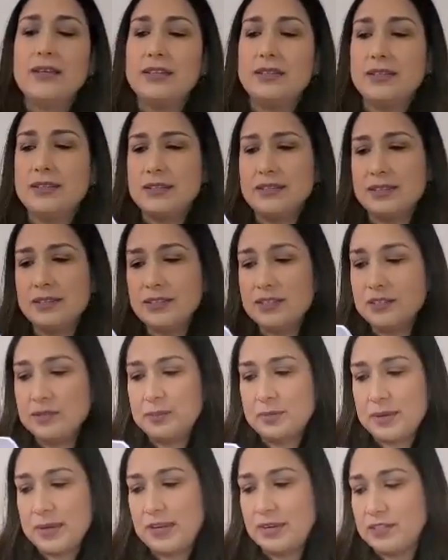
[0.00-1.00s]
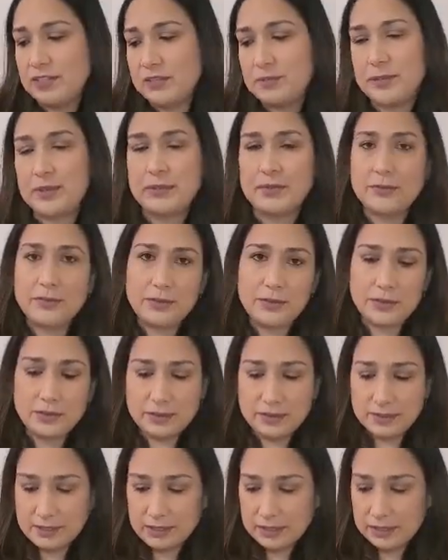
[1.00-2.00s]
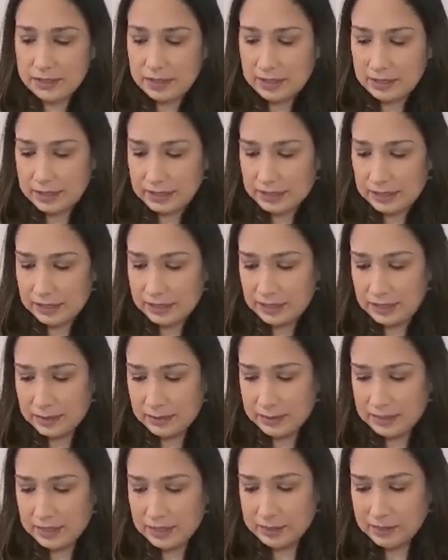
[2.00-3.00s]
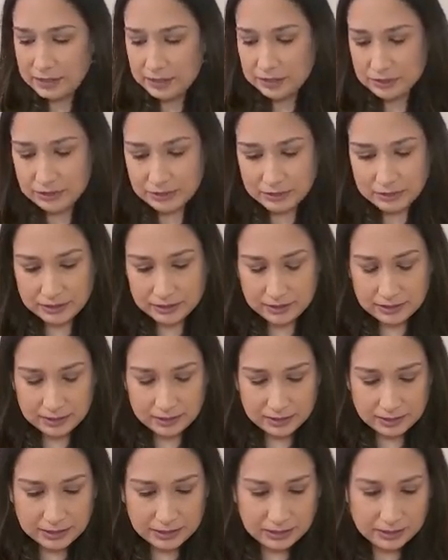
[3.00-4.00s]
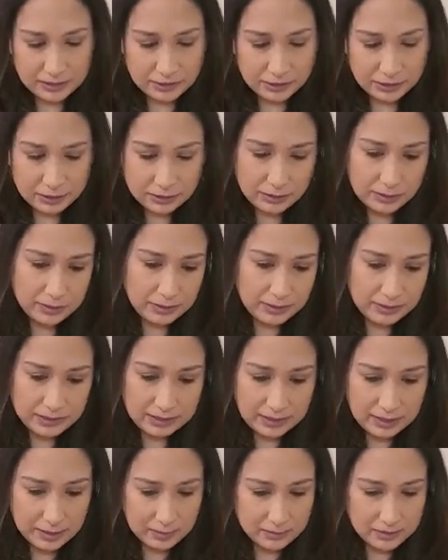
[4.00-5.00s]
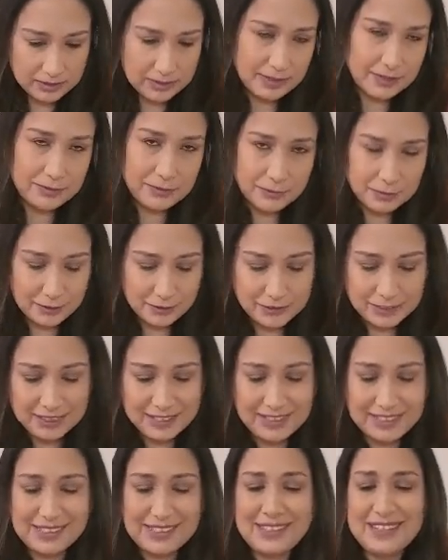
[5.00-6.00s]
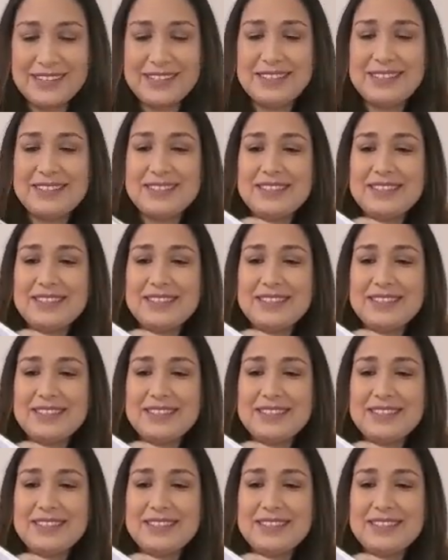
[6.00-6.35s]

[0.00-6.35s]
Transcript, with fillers: This is in Spanish, but of course there are many versions in English too, and the numbers, of course, are, are the